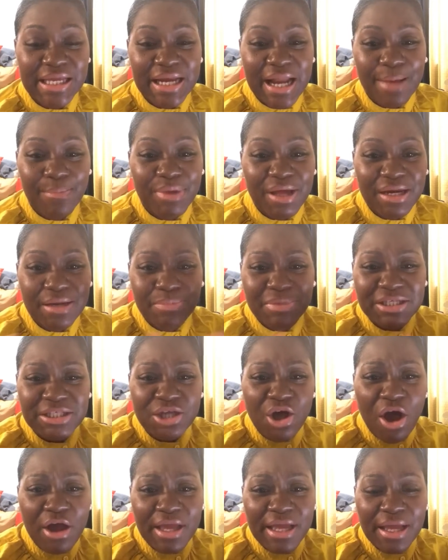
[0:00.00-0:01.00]
And I'm going to be
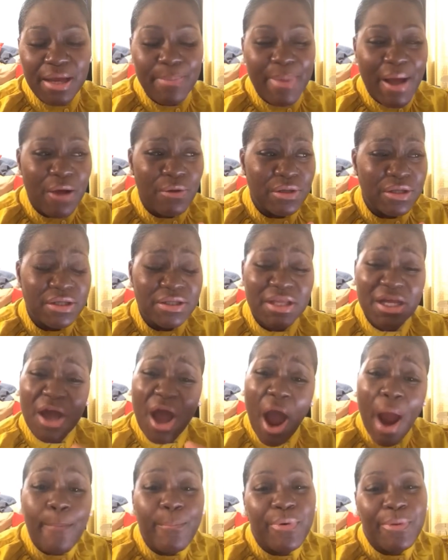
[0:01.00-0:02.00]
talking about the
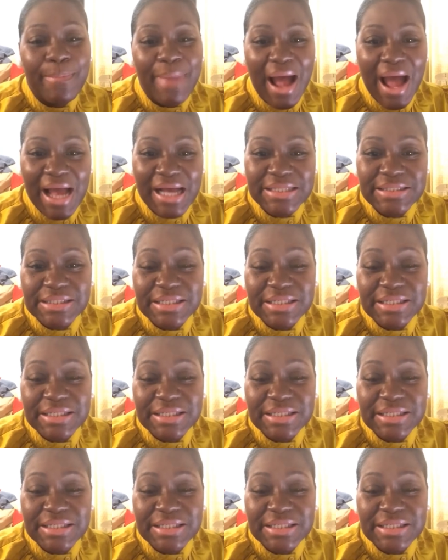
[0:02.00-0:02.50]
compromise,